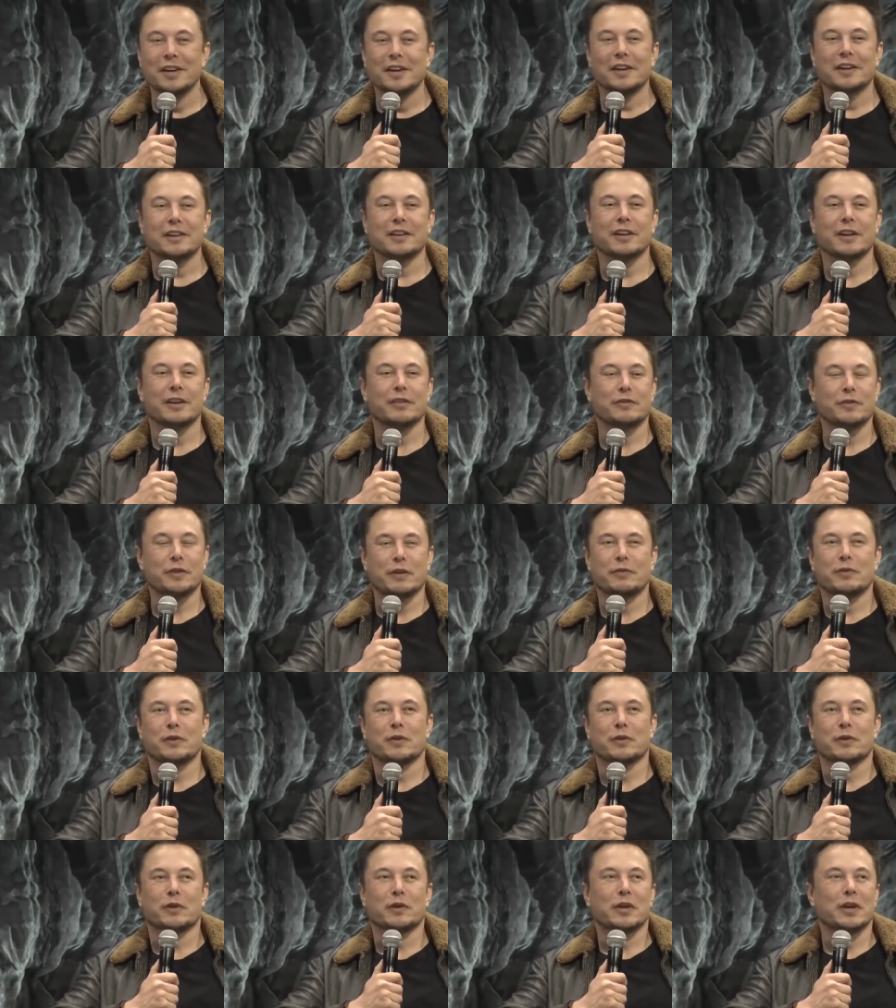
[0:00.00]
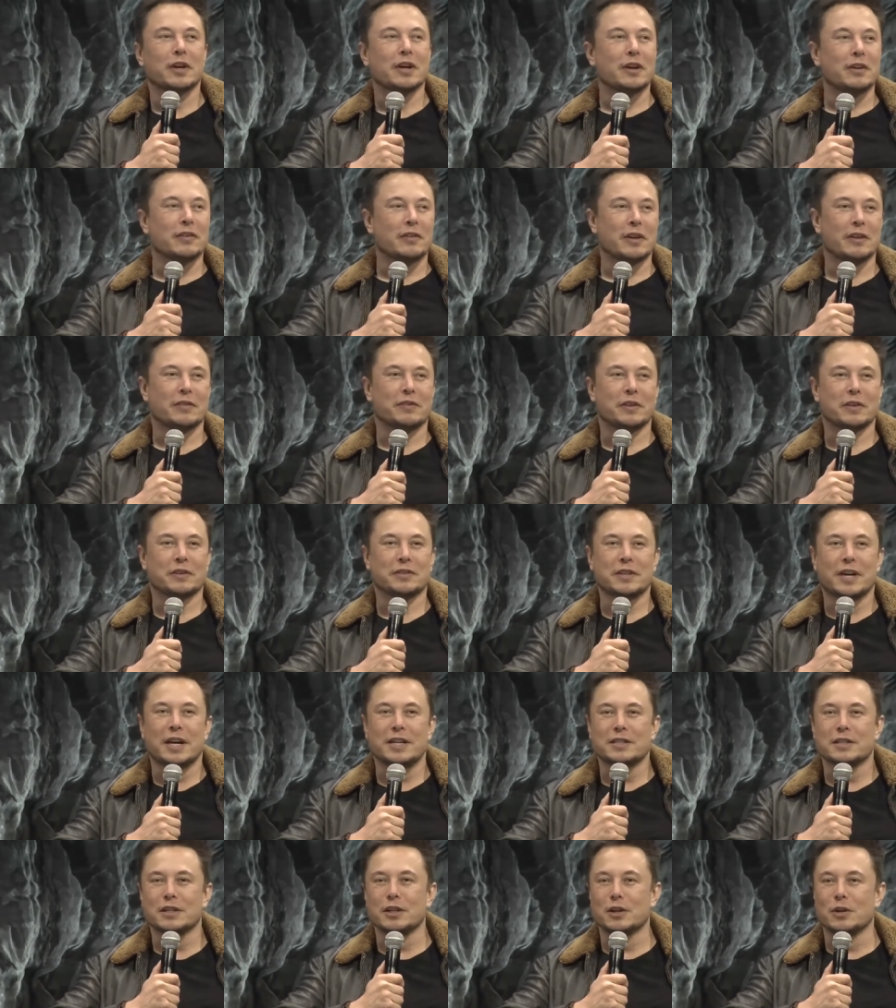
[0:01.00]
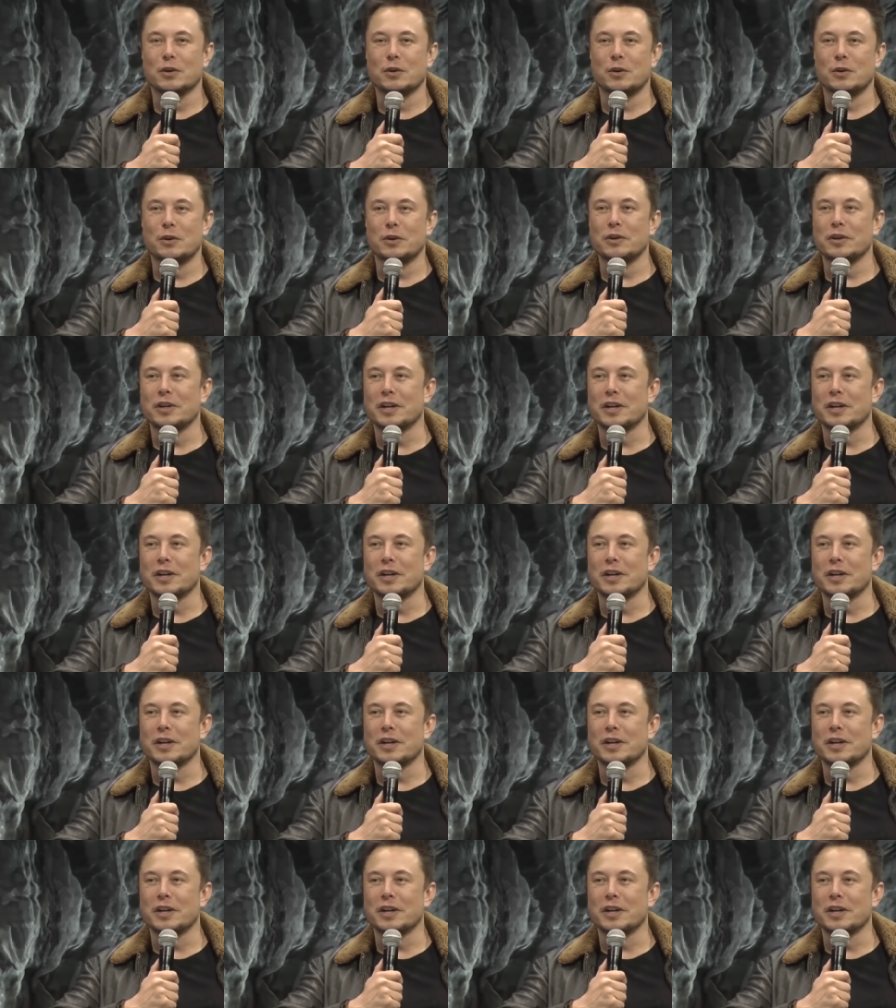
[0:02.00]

you know, if, if, you if the size of the law